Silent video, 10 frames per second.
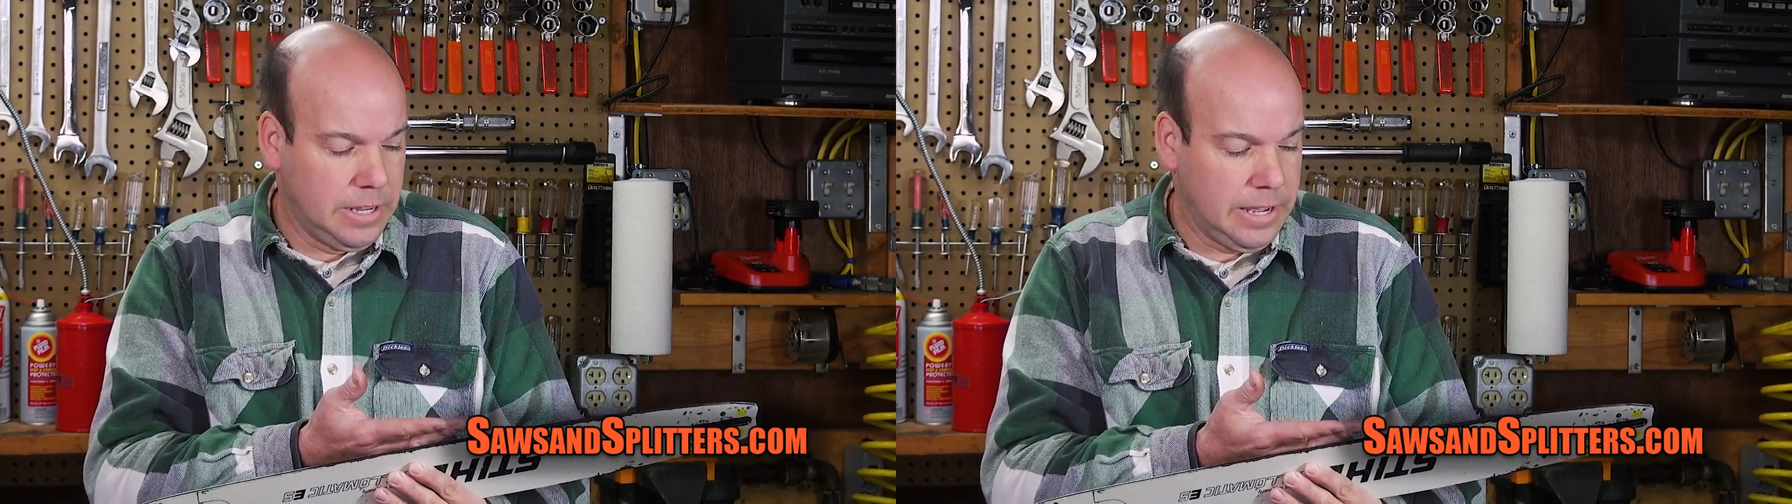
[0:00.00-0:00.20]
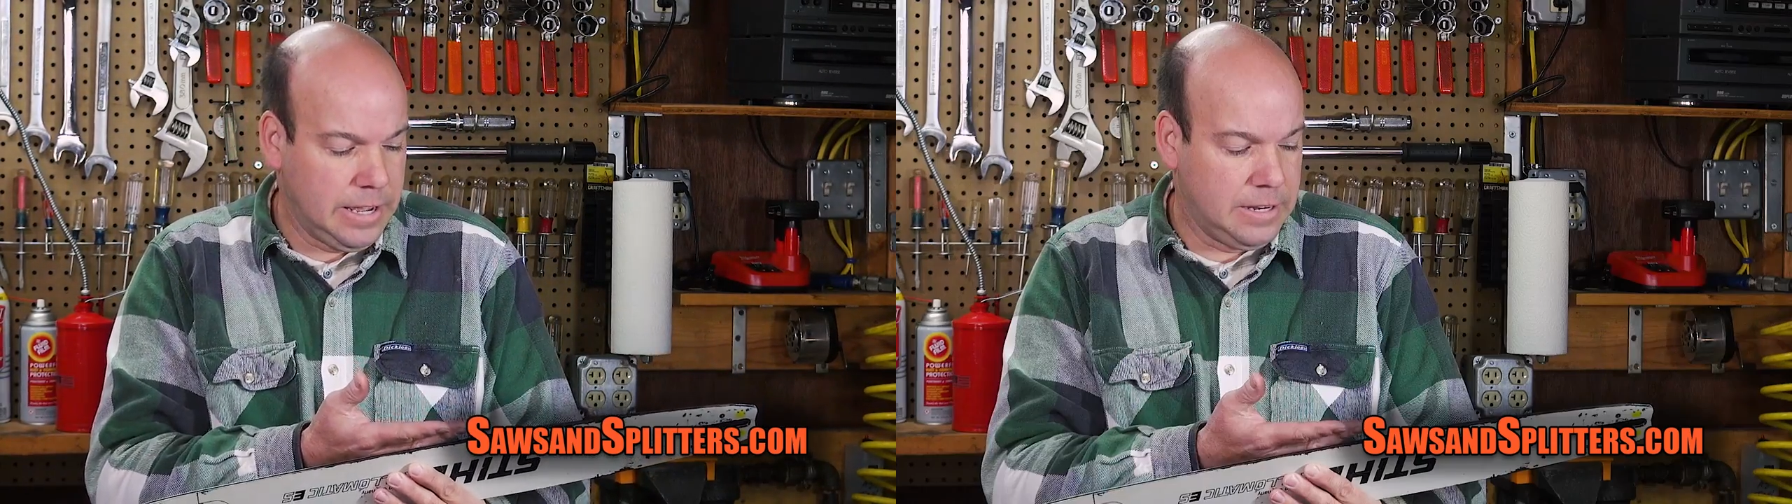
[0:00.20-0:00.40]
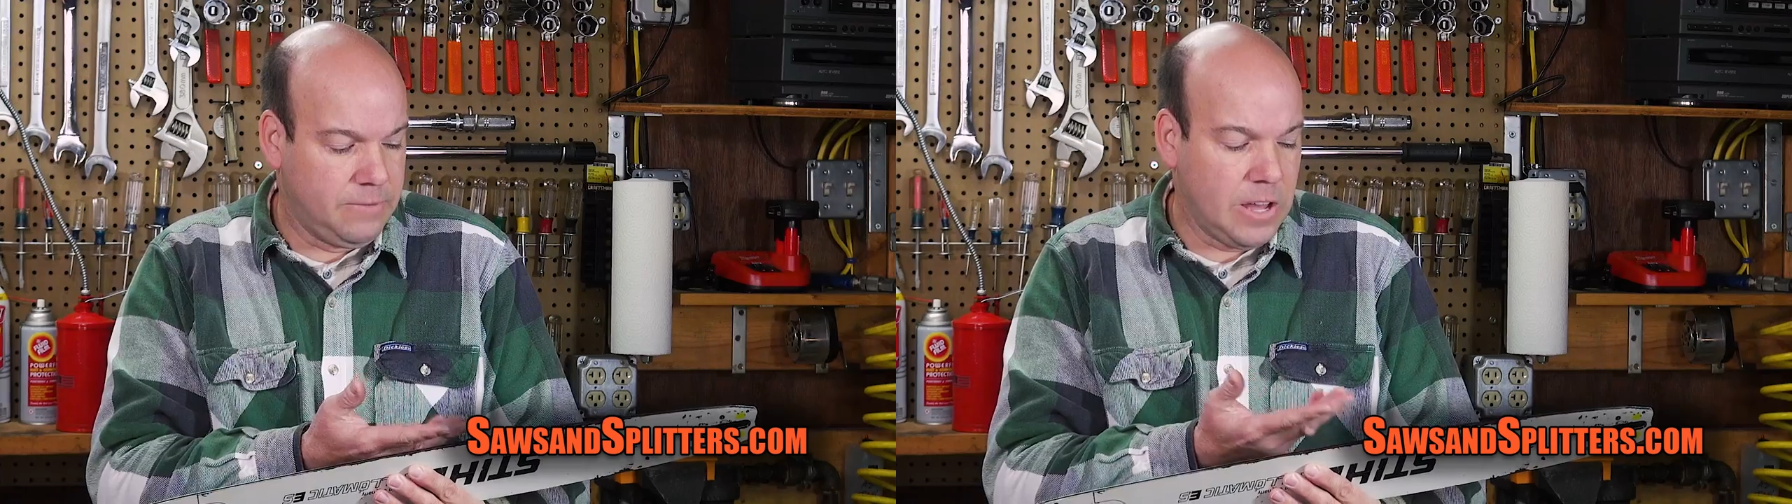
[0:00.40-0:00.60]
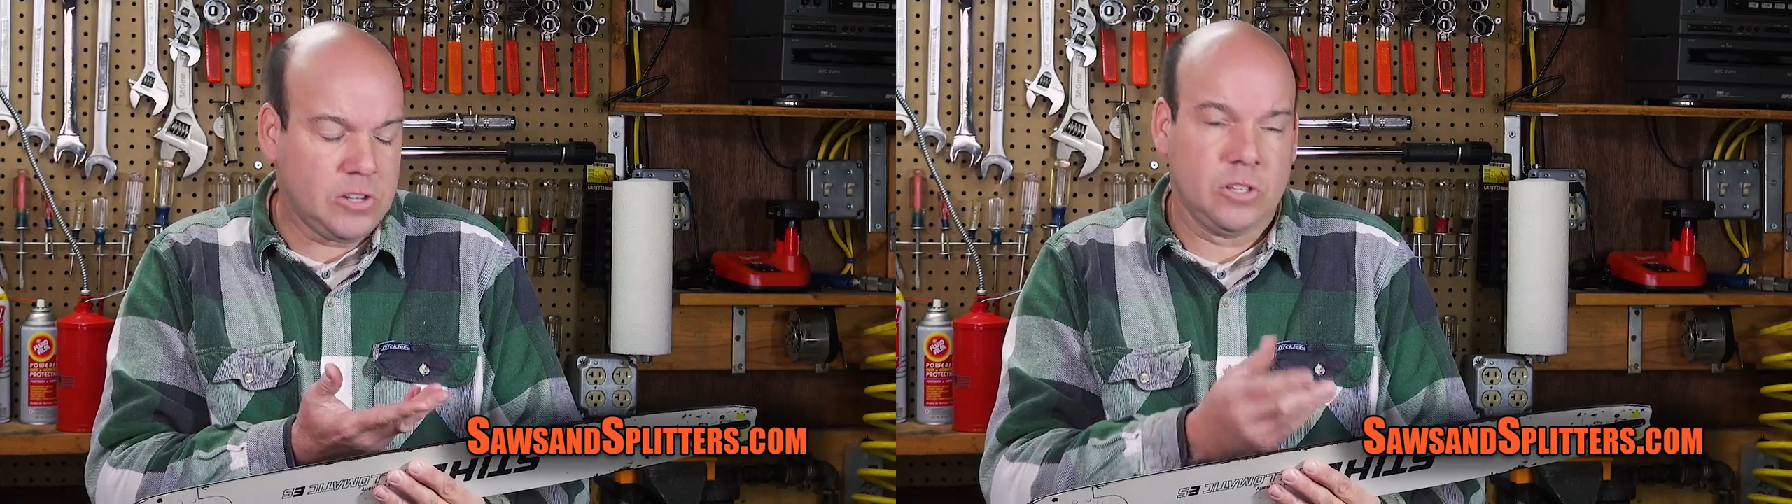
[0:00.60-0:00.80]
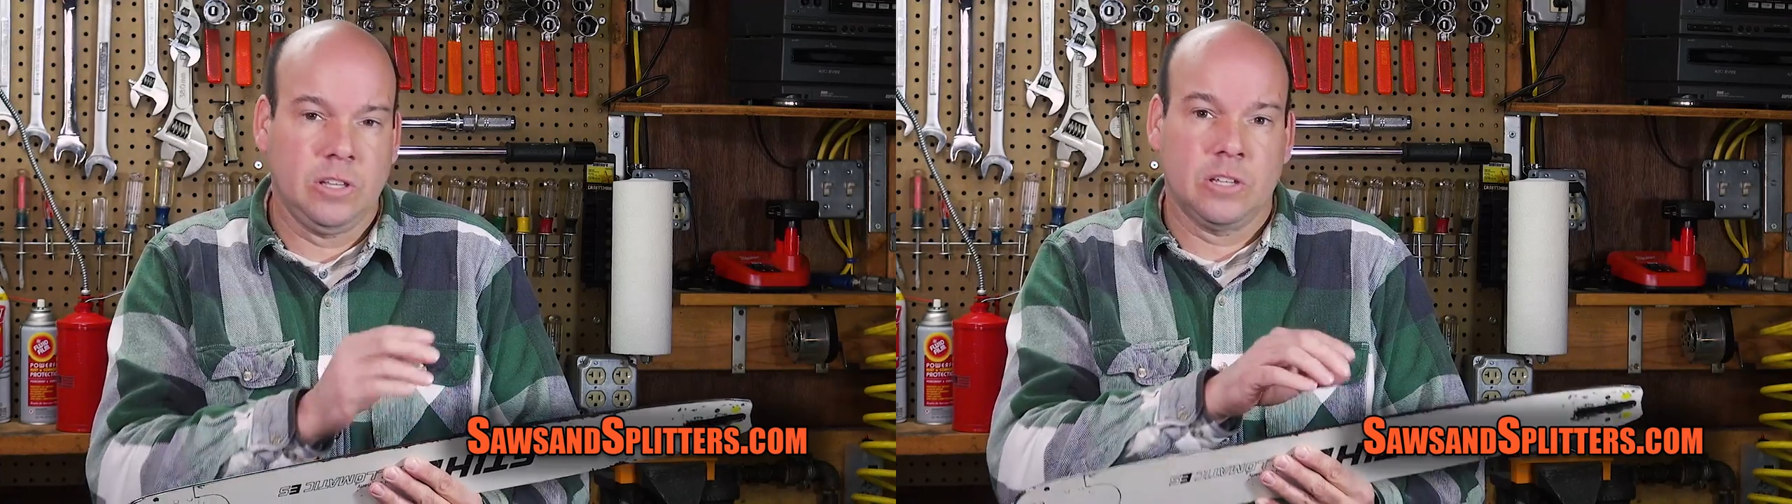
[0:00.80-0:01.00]
And
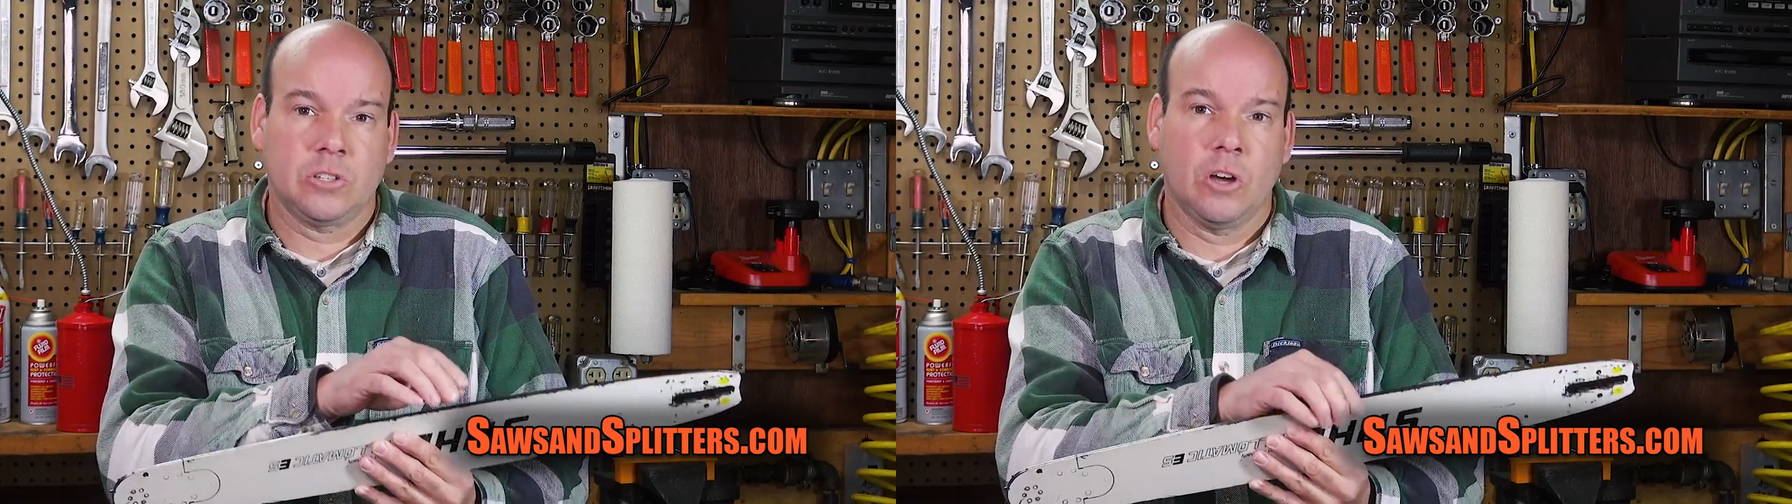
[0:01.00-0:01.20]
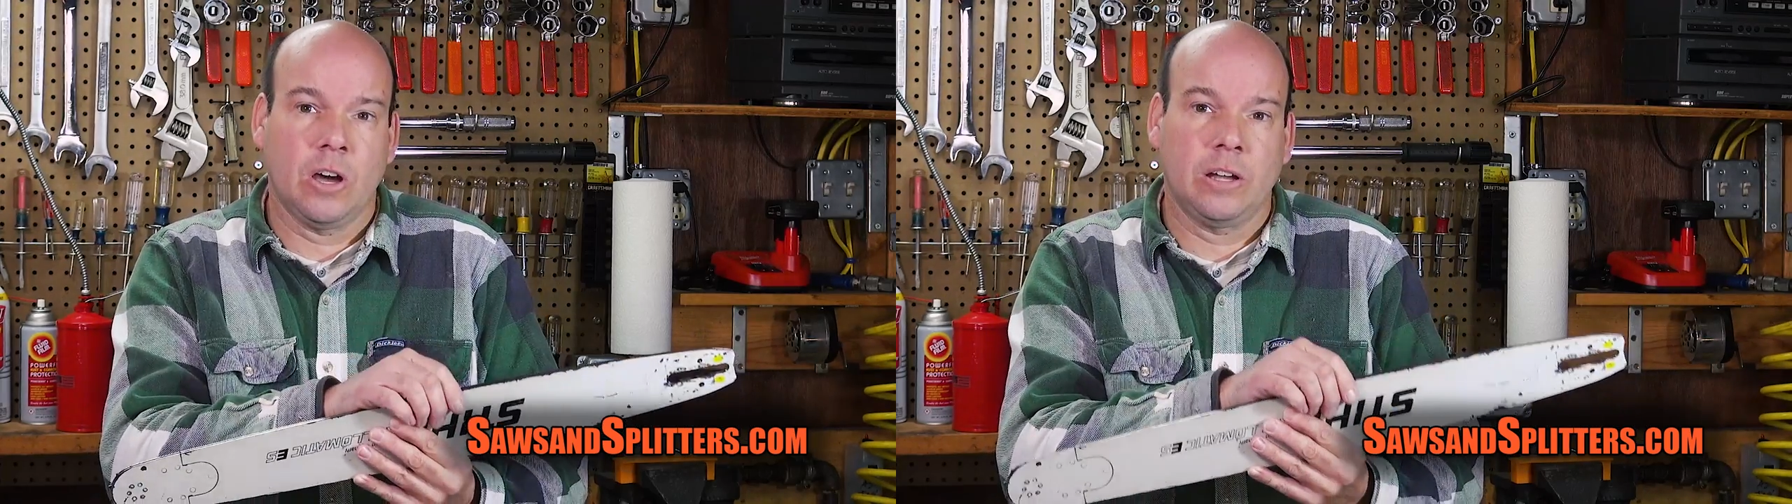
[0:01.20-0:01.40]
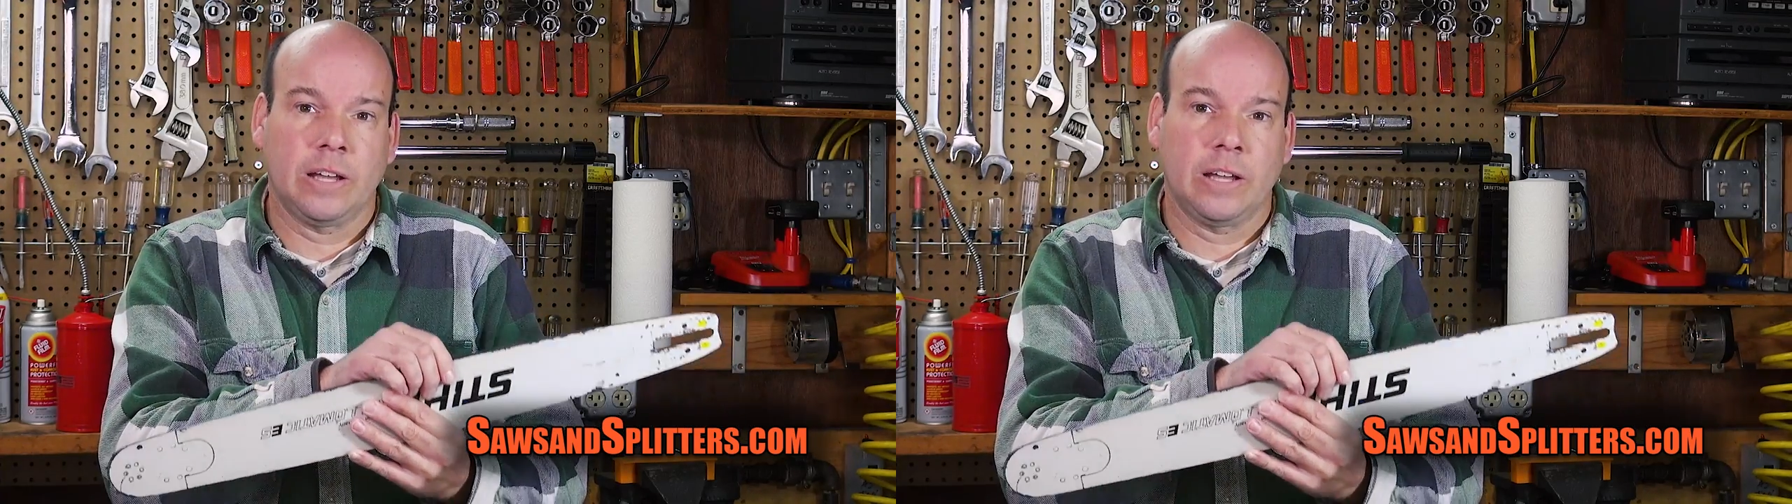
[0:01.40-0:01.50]
eventually the saw